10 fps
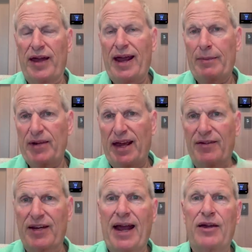They happened to
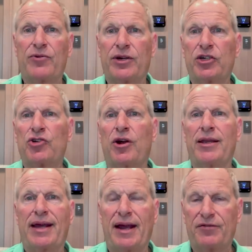have a gathering
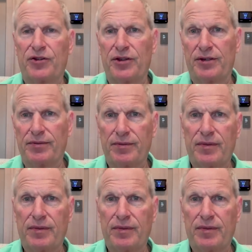shortly after the